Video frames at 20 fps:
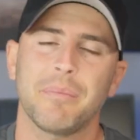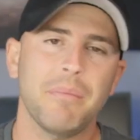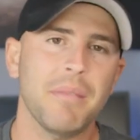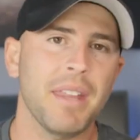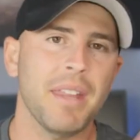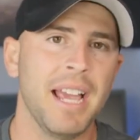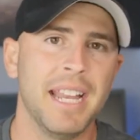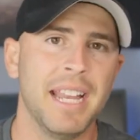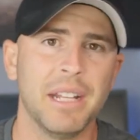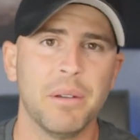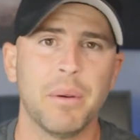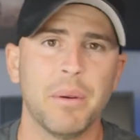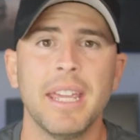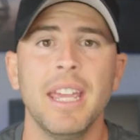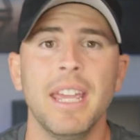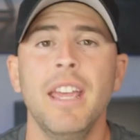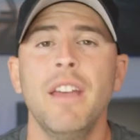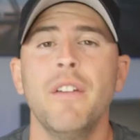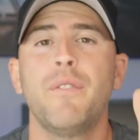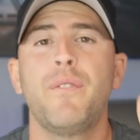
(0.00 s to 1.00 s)
anyway,
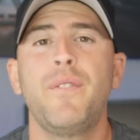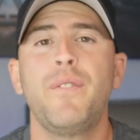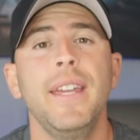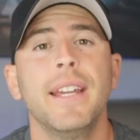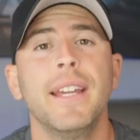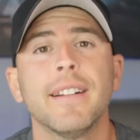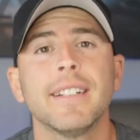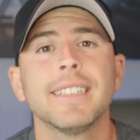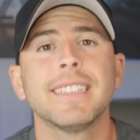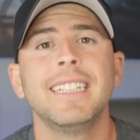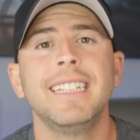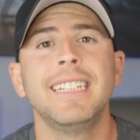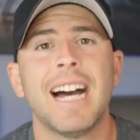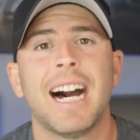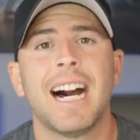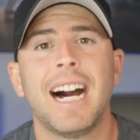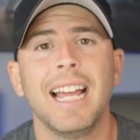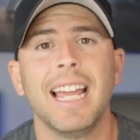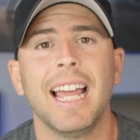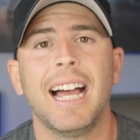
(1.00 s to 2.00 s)
fear is
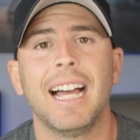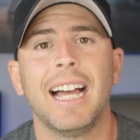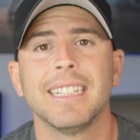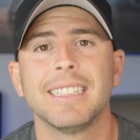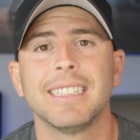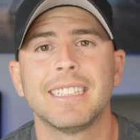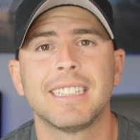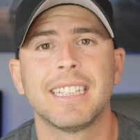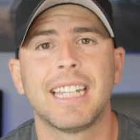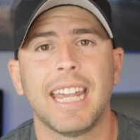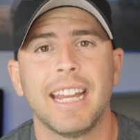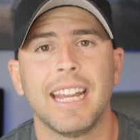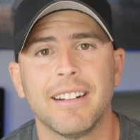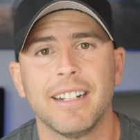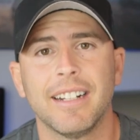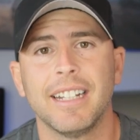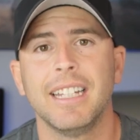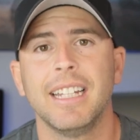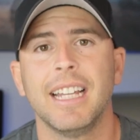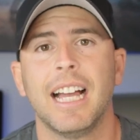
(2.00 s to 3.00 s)
not as
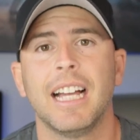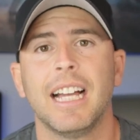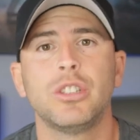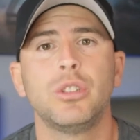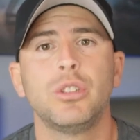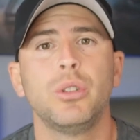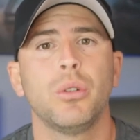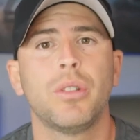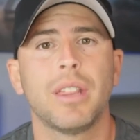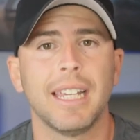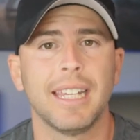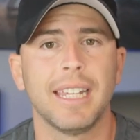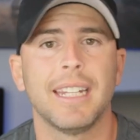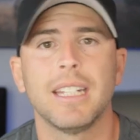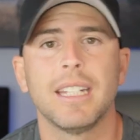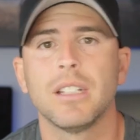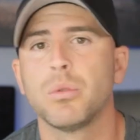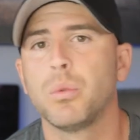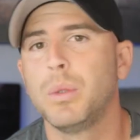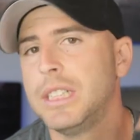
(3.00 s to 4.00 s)
scary as you think it
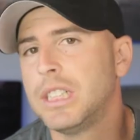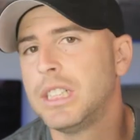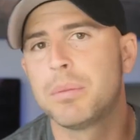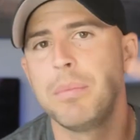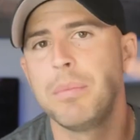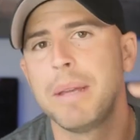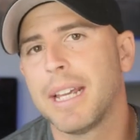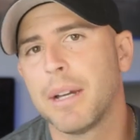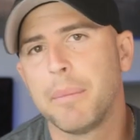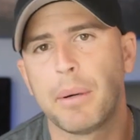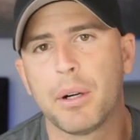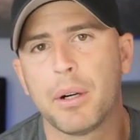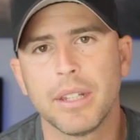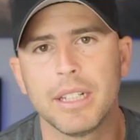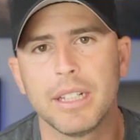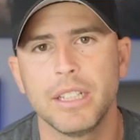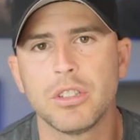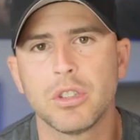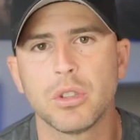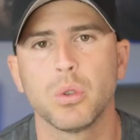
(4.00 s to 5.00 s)
is. We just make up all
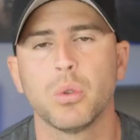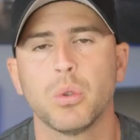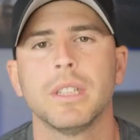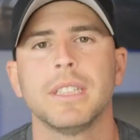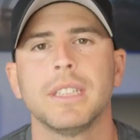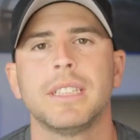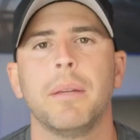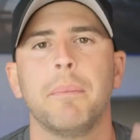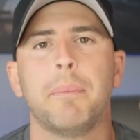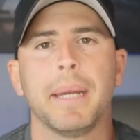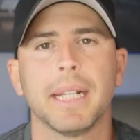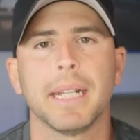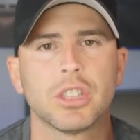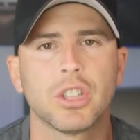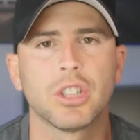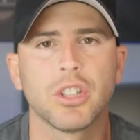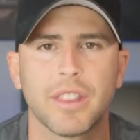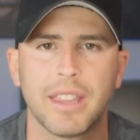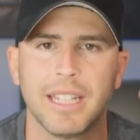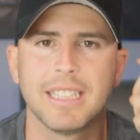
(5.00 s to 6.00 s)
these stories and
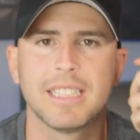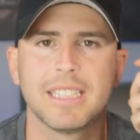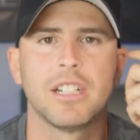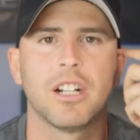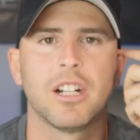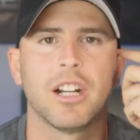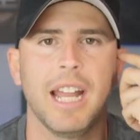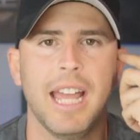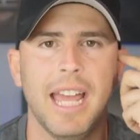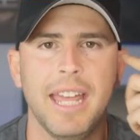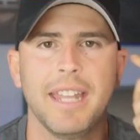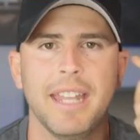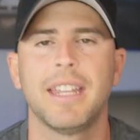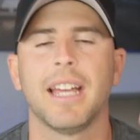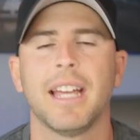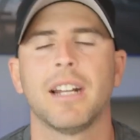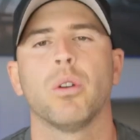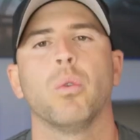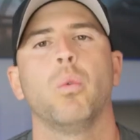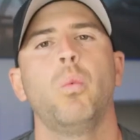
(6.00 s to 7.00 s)
picture things in our head
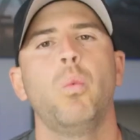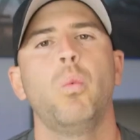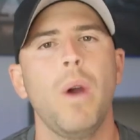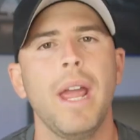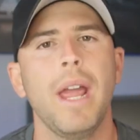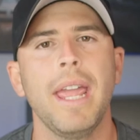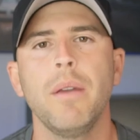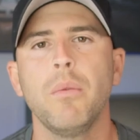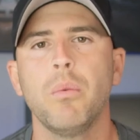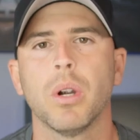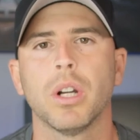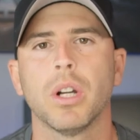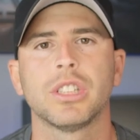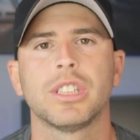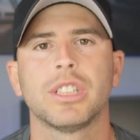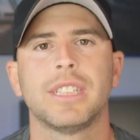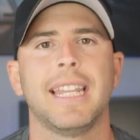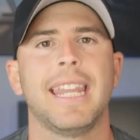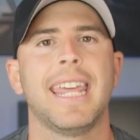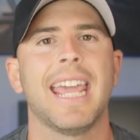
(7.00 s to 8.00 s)
that are way
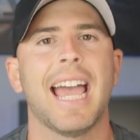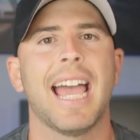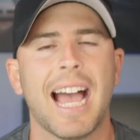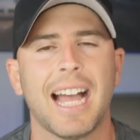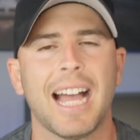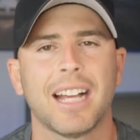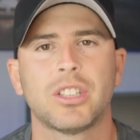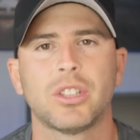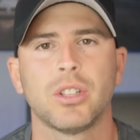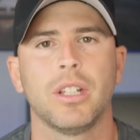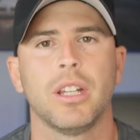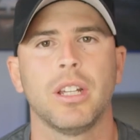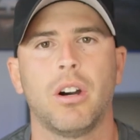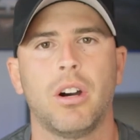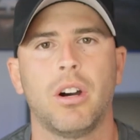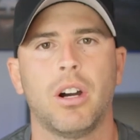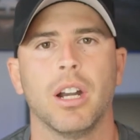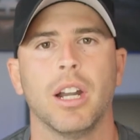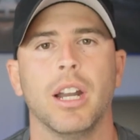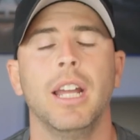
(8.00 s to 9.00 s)
worse than they actually
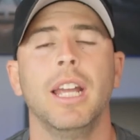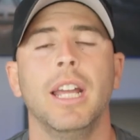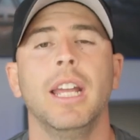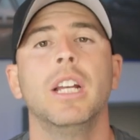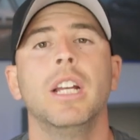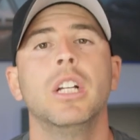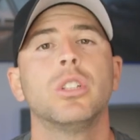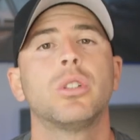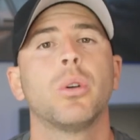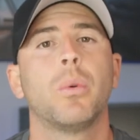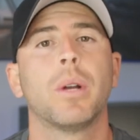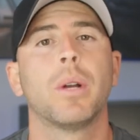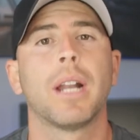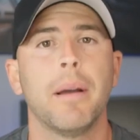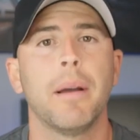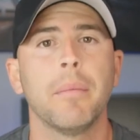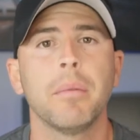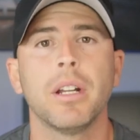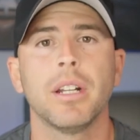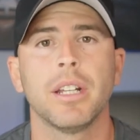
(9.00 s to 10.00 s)
are. So, what
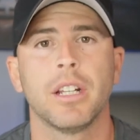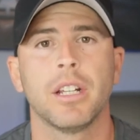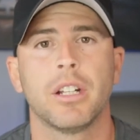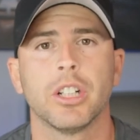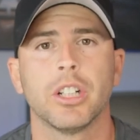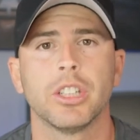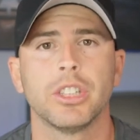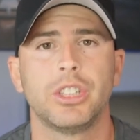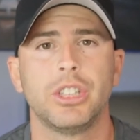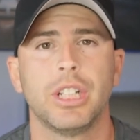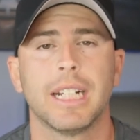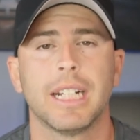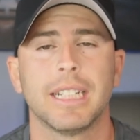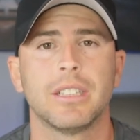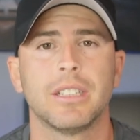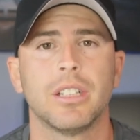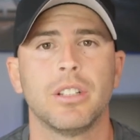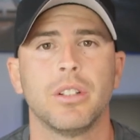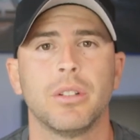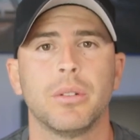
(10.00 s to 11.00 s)
I'm gonna encourage you guys
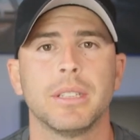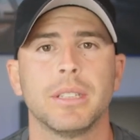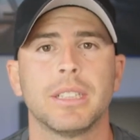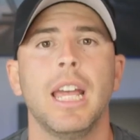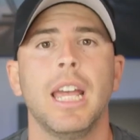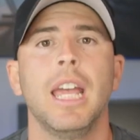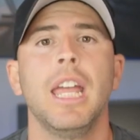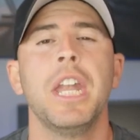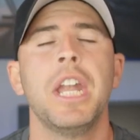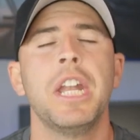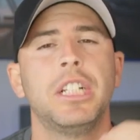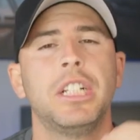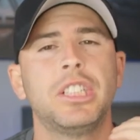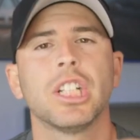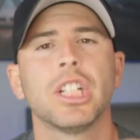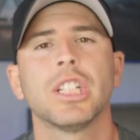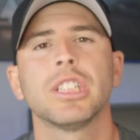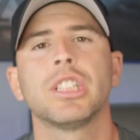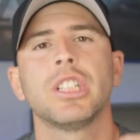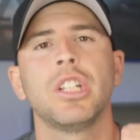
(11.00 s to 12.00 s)
to do is
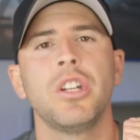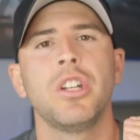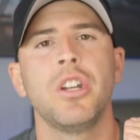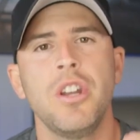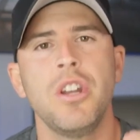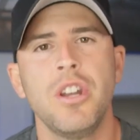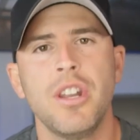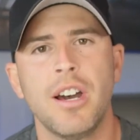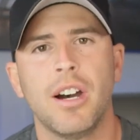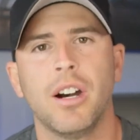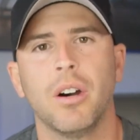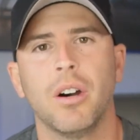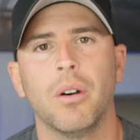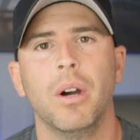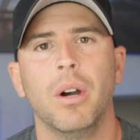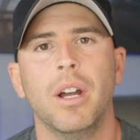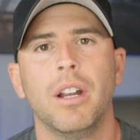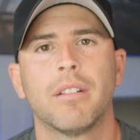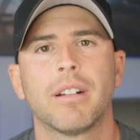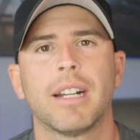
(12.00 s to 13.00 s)
just know,
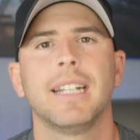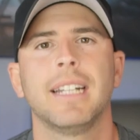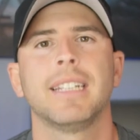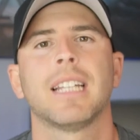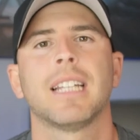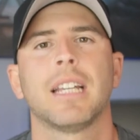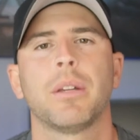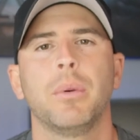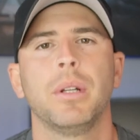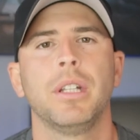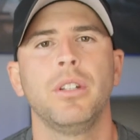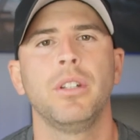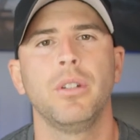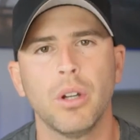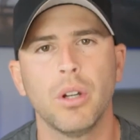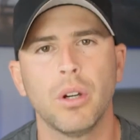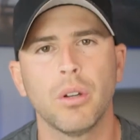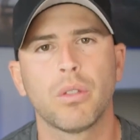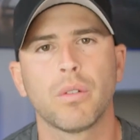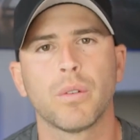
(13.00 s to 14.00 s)
right? It's like when you
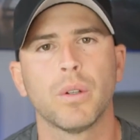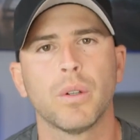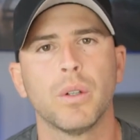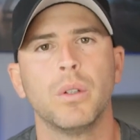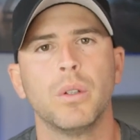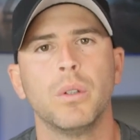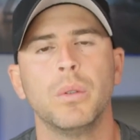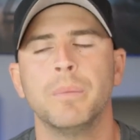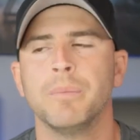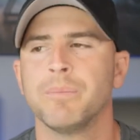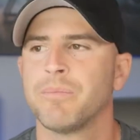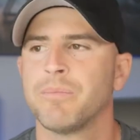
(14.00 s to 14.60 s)
go through